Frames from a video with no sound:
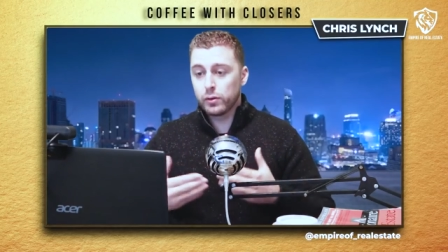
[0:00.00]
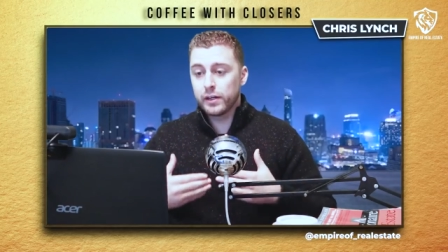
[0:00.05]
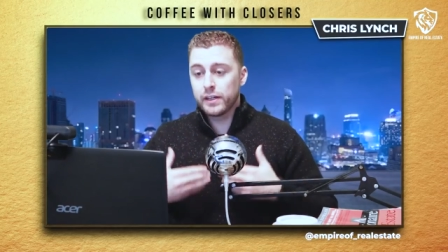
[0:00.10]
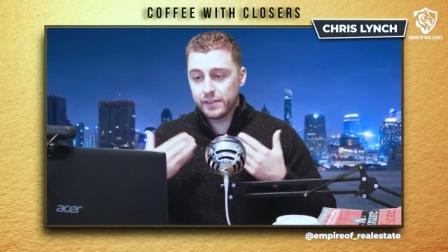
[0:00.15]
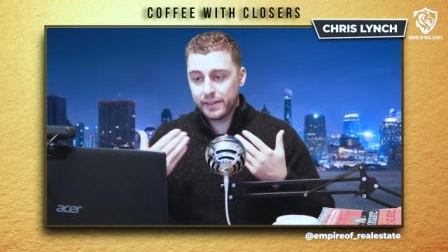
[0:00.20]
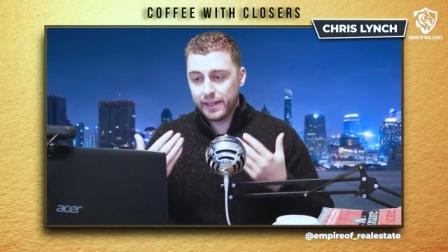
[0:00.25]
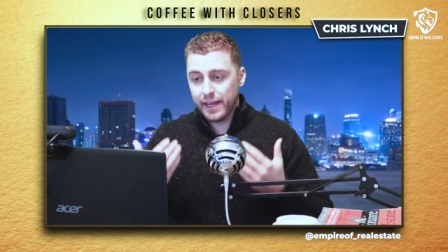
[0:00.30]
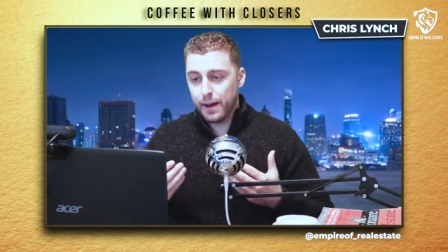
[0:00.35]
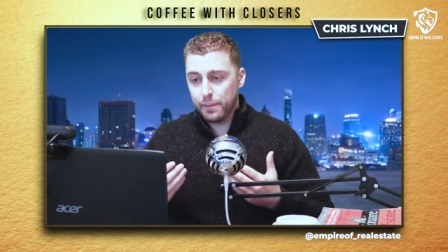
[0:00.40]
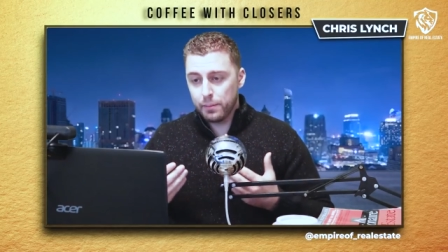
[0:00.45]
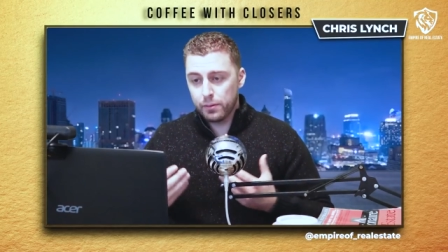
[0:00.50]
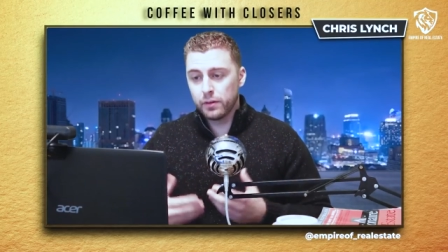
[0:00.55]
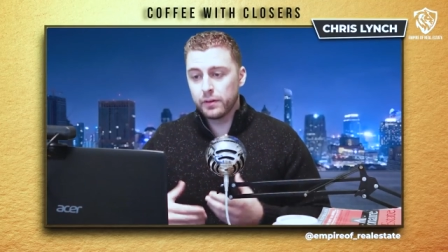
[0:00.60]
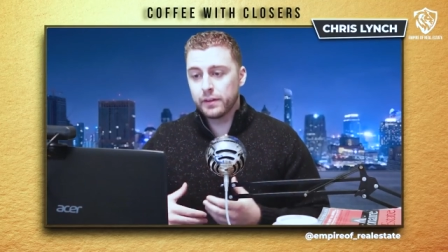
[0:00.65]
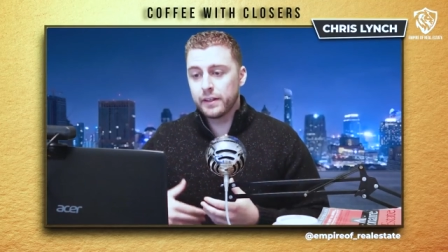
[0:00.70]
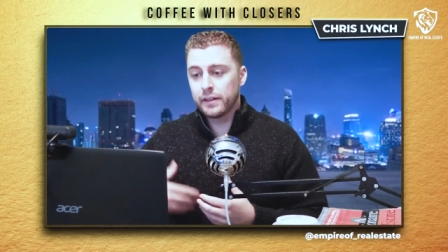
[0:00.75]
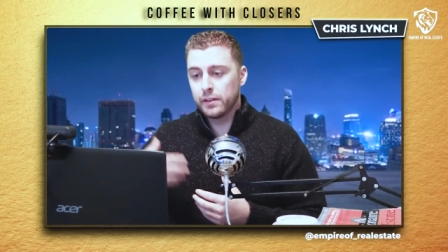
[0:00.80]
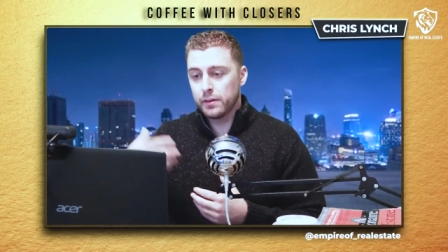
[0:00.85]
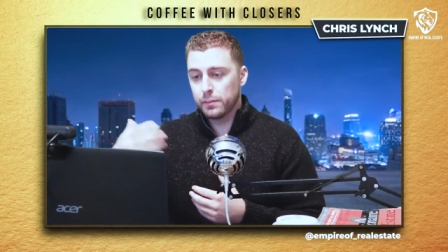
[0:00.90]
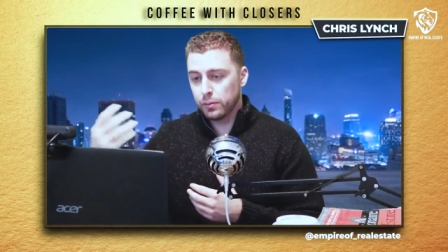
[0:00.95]
raise
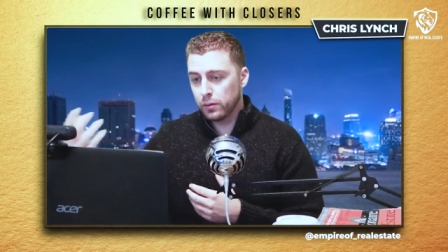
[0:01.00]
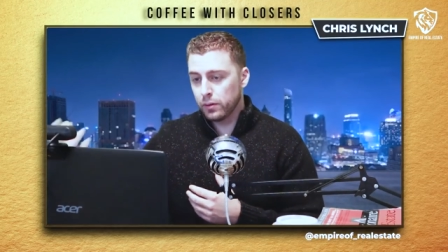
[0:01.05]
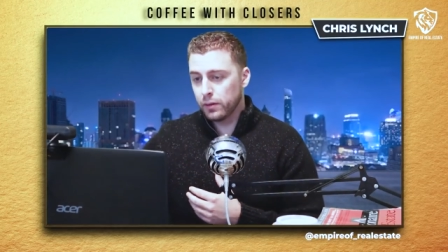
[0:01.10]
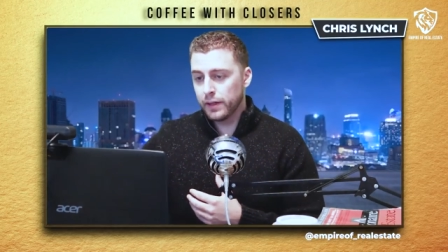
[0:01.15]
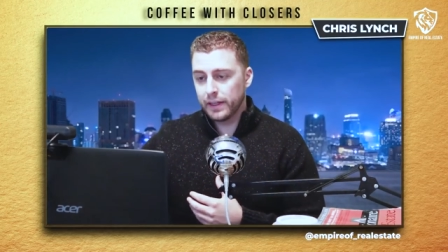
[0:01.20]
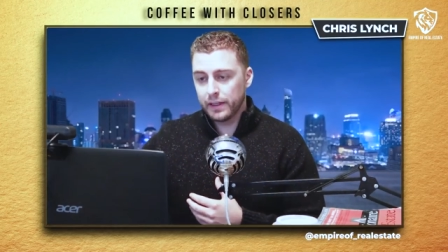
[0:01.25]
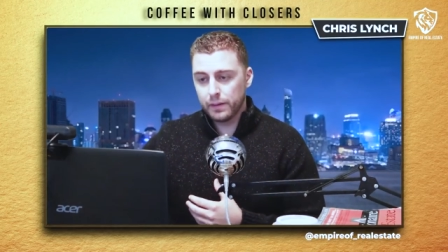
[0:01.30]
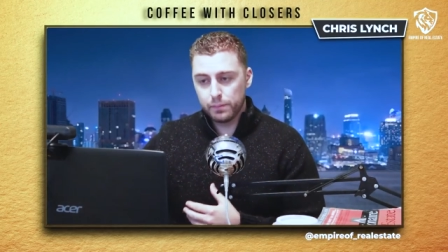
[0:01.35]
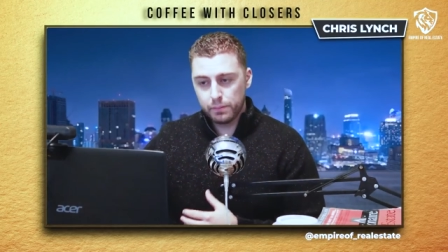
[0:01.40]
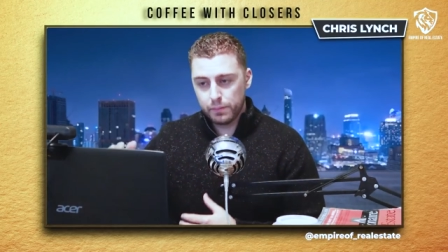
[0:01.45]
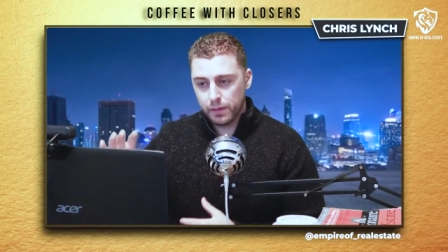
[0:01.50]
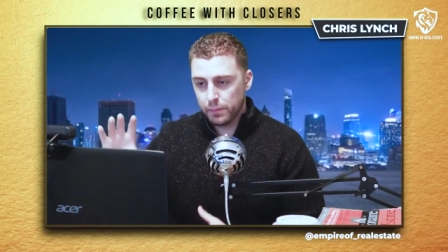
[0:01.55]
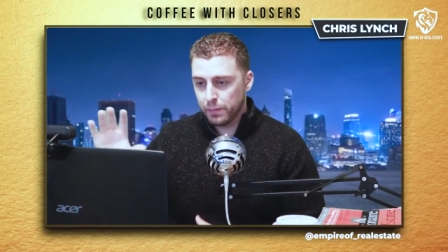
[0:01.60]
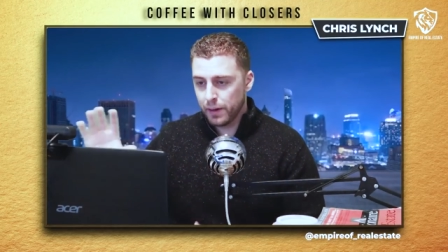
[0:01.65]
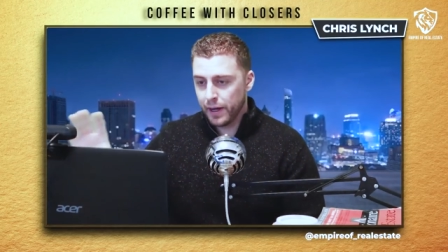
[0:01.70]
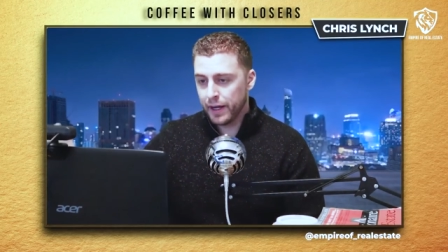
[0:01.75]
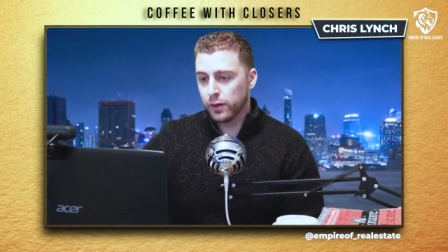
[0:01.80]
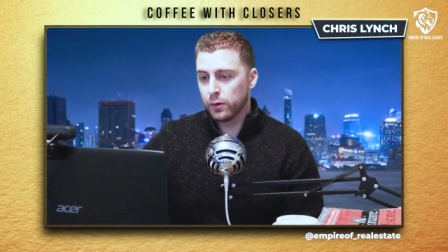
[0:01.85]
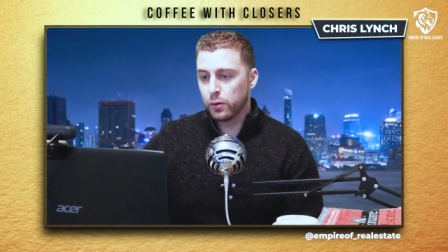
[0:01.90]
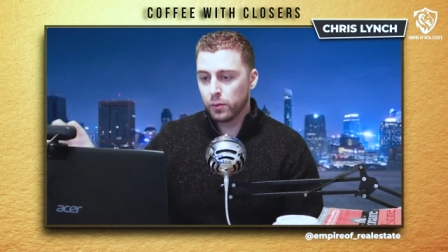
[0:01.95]
capital and then deploy
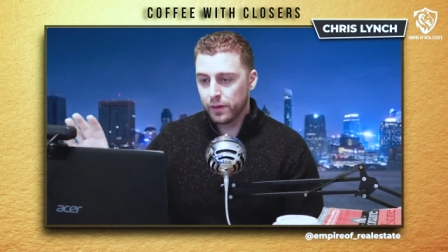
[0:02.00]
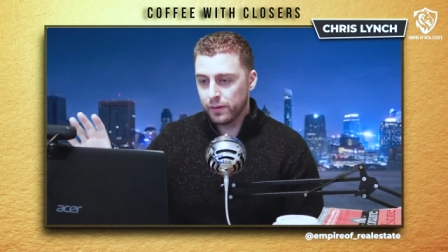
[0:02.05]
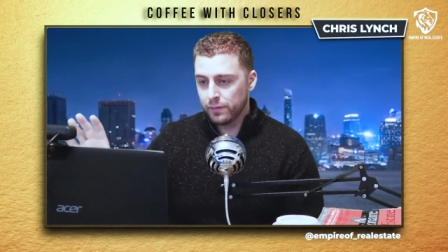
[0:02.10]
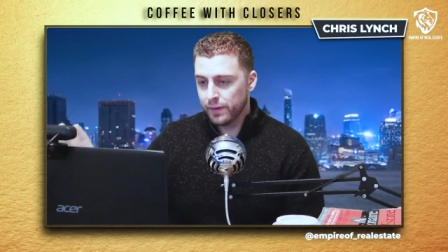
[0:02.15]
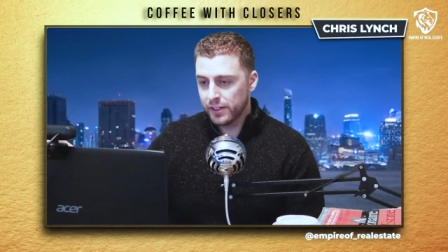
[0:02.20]
and buy your own